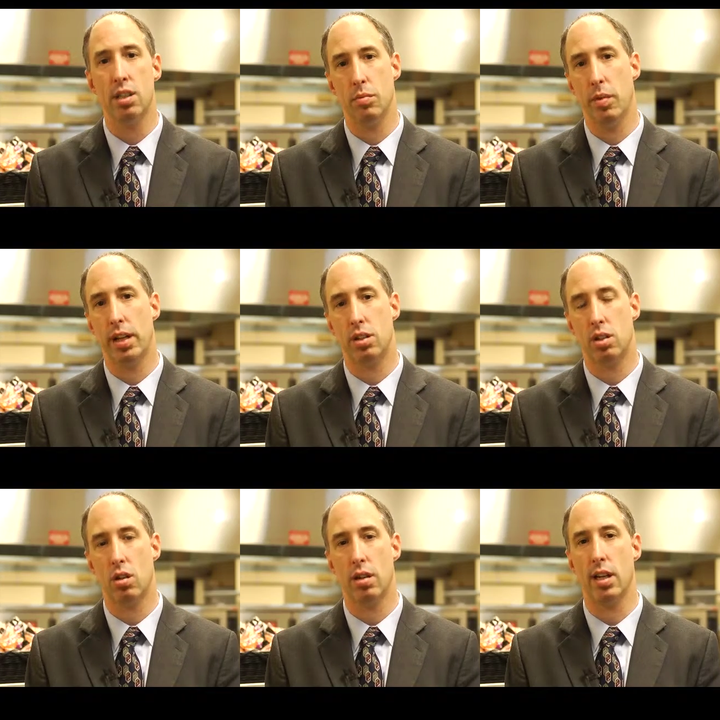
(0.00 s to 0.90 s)
to make
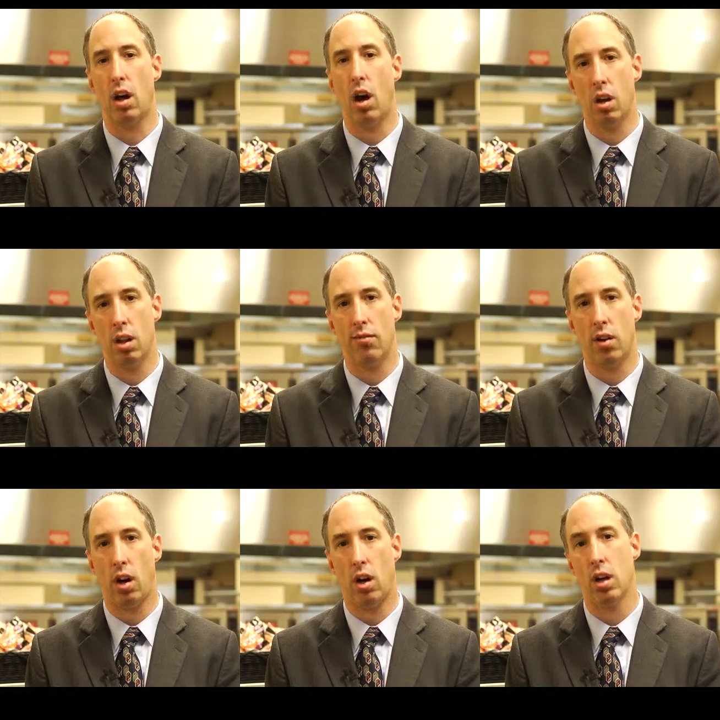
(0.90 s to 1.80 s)
sure that all of
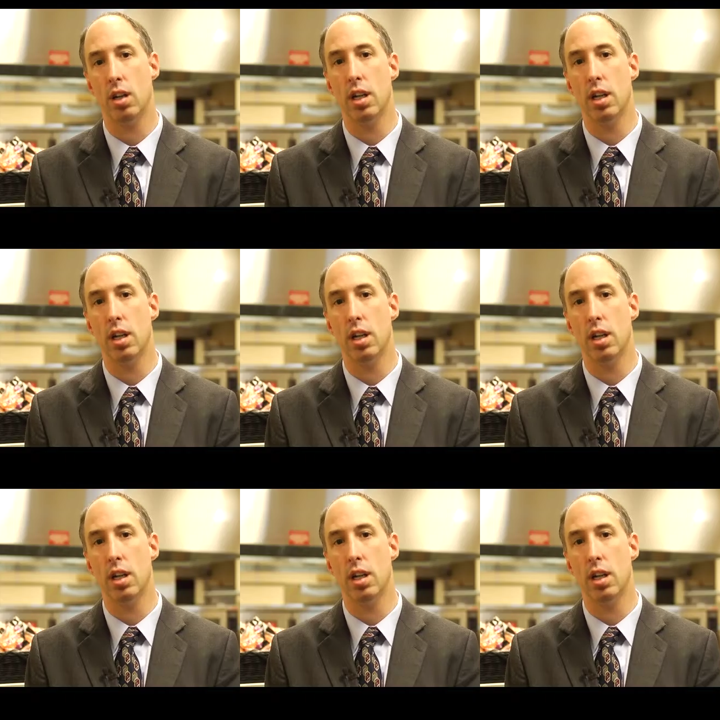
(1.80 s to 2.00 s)
our